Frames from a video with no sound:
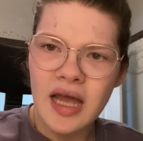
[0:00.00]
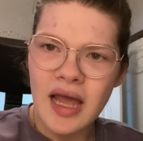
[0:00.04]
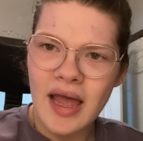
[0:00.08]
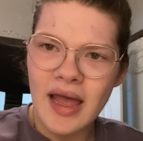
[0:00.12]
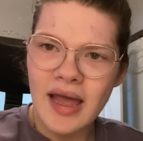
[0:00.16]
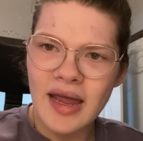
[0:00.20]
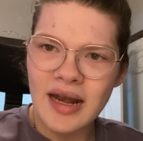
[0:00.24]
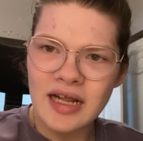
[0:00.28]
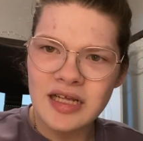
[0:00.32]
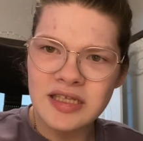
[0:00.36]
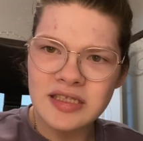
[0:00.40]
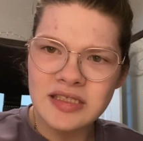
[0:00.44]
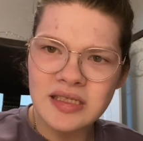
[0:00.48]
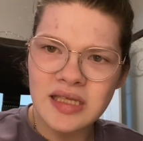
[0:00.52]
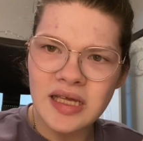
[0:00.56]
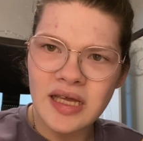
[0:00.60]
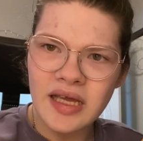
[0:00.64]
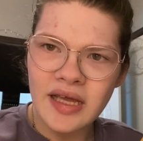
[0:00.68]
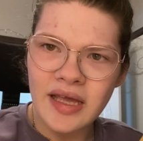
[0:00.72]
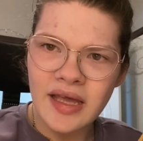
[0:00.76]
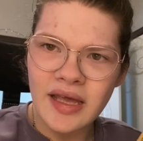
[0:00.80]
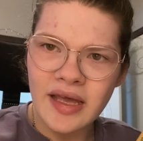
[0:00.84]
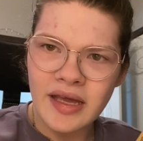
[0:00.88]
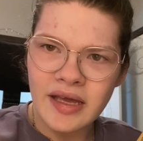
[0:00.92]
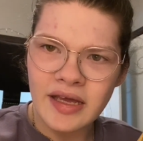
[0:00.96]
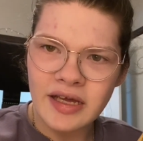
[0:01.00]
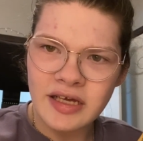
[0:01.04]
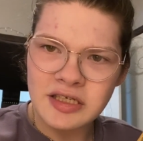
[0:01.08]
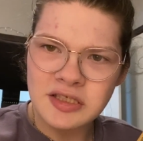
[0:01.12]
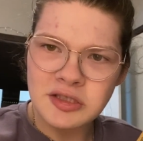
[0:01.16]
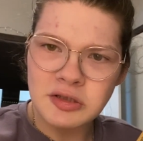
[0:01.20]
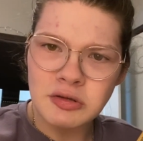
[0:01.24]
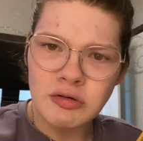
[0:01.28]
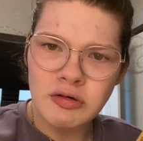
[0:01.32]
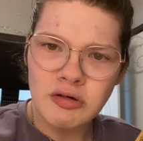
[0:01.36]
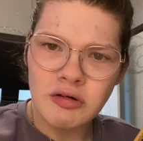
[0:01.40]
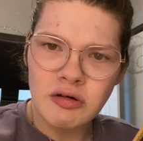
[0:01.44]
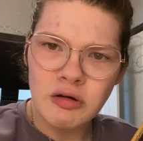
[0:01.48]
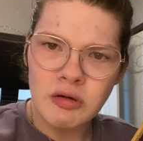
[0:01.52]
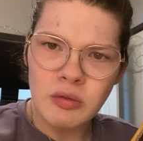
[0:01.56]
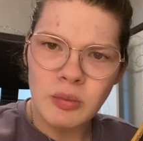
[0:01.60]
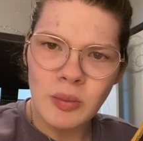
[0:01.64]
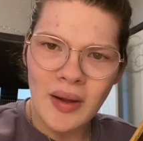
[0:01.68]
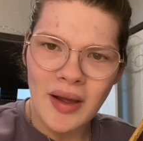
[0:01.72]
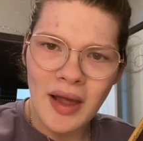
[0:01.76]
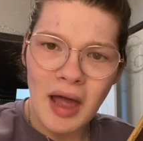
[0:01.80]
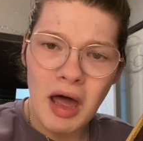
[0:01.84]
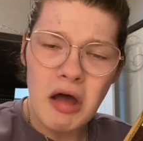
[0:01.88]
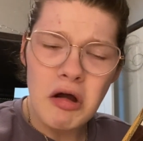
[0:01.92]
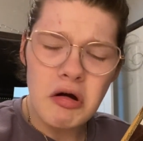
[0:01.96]
And it's like a historical
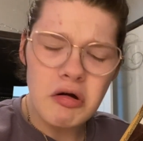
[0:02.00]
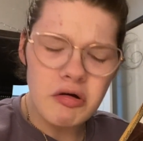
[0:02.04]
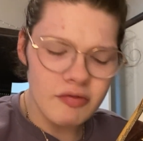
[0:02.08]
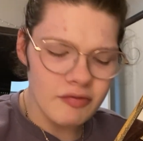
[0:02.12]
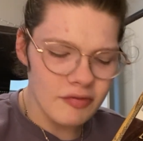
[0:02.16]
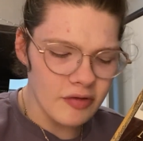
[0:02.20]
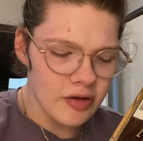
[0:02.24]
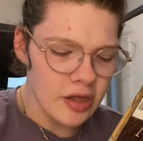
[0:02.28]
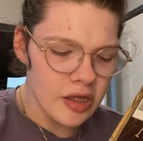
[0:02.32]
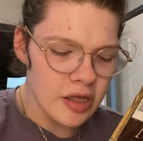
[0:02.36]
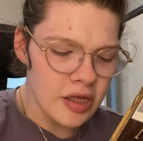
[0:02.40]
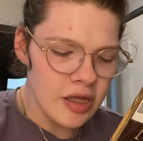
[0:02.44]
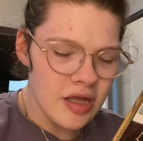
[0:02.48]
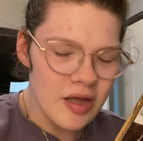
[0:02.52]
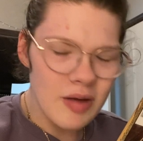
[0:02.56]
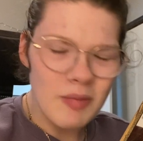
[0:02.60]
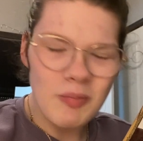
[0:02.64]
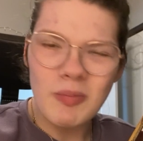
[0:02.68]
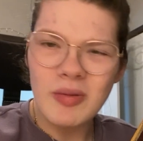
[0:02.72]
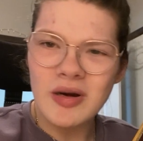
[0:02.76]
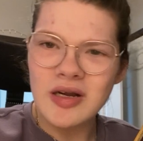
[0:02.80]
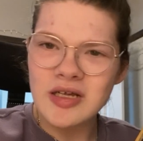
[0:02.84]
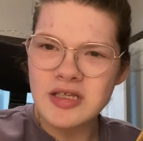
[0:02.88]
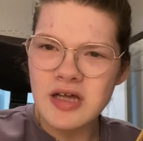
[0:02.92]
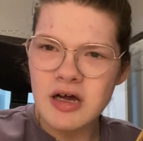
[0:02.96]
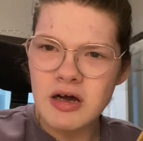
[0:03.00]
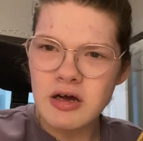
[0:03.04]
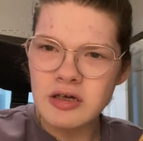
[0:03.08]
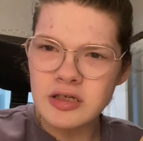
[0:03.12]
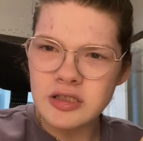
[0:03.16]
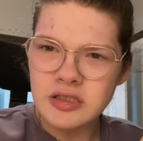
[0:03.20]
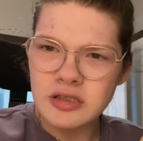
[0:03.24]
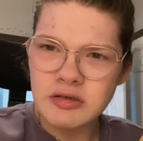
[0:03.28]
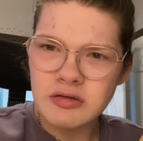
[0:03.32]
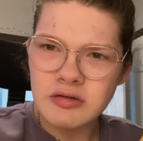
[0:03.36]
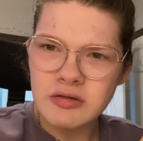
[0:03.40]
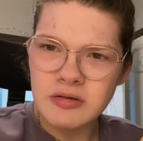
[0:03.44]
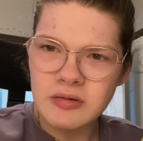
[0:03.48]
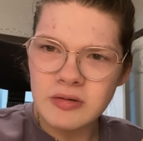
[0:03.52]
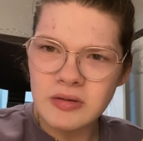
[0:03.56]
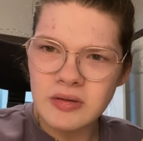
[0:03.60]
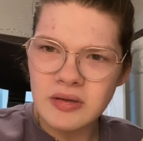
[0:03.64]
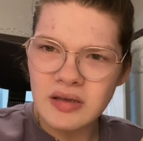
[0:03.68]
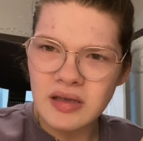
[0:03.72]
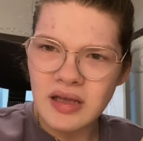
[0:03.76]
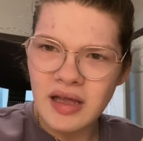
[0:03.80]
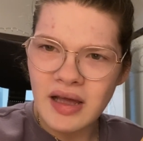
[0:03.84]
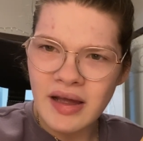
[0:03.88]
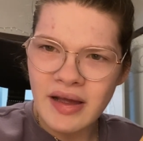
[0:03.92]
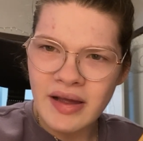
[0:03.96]
biography, but it's also
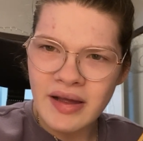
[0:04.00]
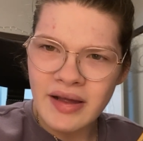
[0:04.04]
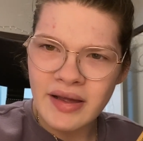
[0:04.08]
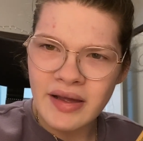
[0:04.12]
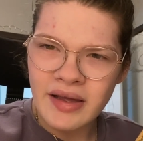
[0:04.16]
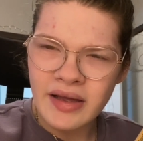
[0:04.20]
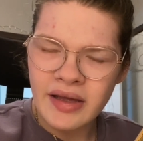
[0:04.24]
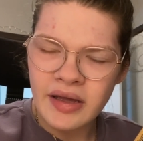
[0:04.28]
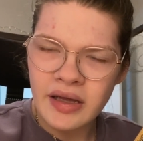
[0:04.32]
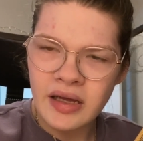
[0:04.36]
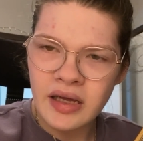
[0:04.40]
like